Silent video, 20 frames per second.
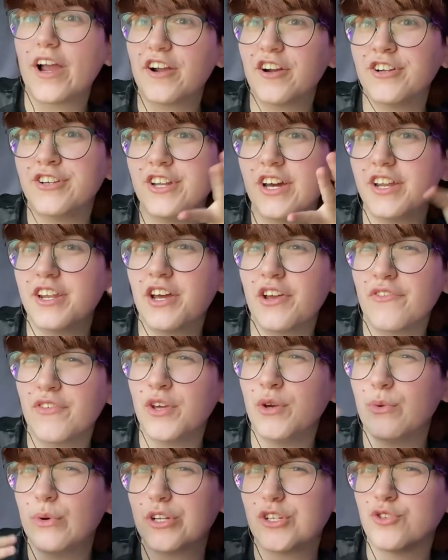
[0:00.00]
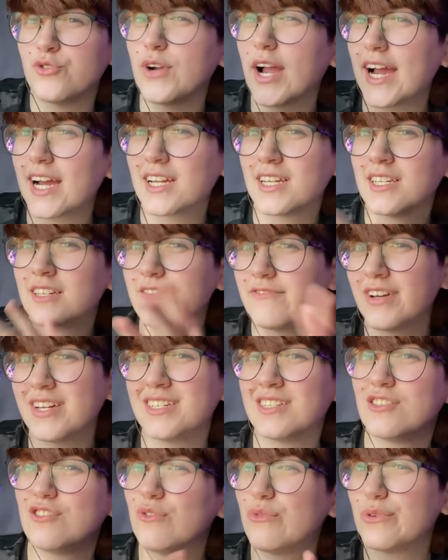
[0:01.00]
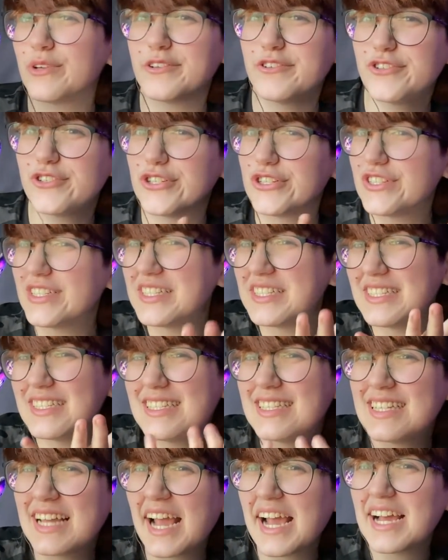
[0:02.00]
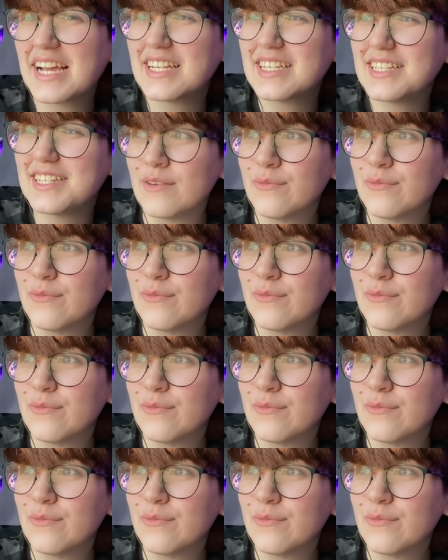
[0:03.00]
why are none of you attractive? I don't understand.